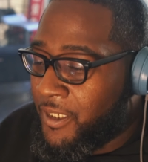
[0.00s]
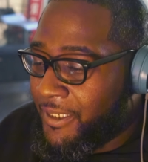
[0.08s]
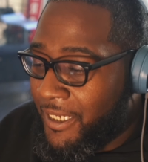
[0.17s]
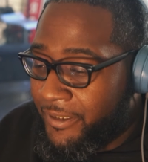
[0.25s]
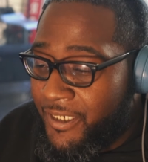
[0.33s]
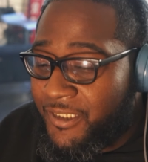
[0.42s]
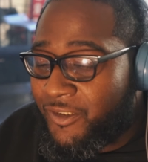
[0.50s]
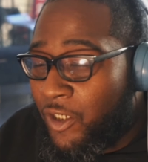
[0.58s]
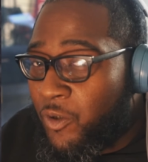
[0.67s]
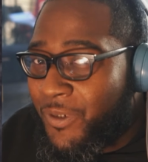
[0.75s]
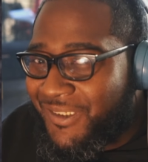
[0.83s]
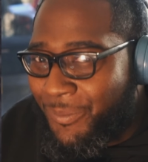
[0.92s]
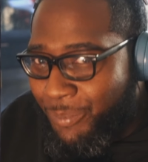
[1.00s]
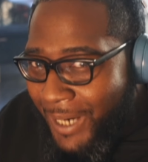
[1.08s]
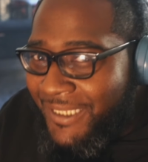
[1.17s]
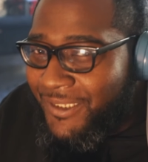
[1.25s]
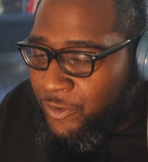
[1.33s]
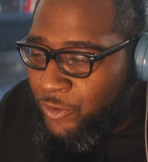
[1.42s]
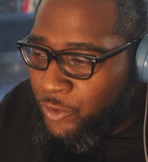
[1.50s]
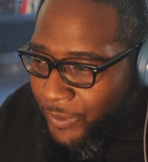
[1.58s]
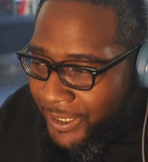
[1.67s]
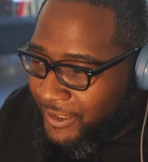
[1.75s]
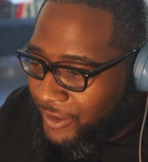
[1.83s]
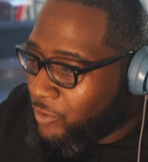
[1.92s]
Now, there's always a practical
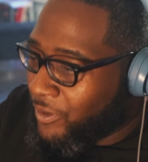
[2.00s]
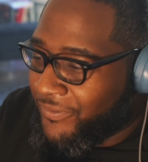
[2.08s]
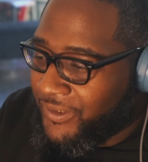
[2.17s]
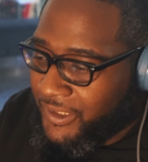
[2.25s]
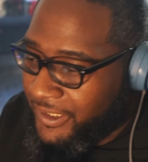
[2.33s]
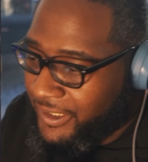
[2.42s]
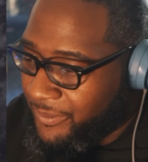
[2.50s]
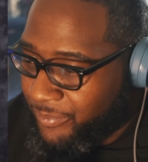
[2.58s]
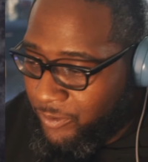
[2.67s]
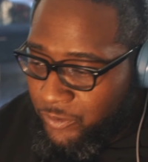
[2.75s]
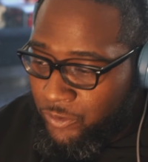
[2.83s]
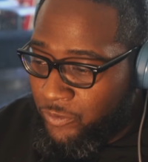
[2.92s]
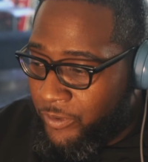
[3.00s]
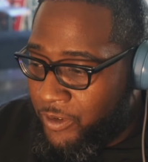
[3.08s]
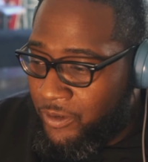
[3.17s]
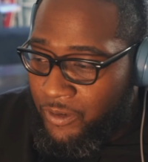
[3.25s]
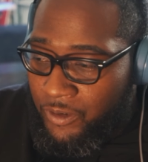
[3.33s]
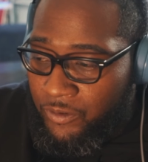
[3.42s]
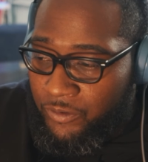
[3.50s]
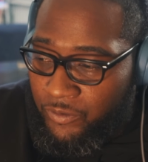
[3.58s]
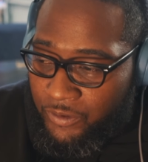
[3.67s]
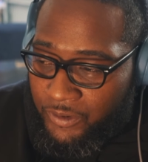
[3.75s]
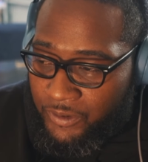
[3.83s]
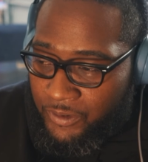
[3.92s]
way to do everything in Pro Tools where you can go through
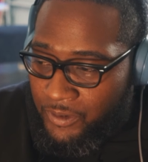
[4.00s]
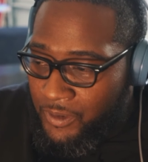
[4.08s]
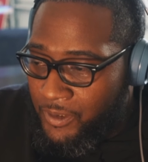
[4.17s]
the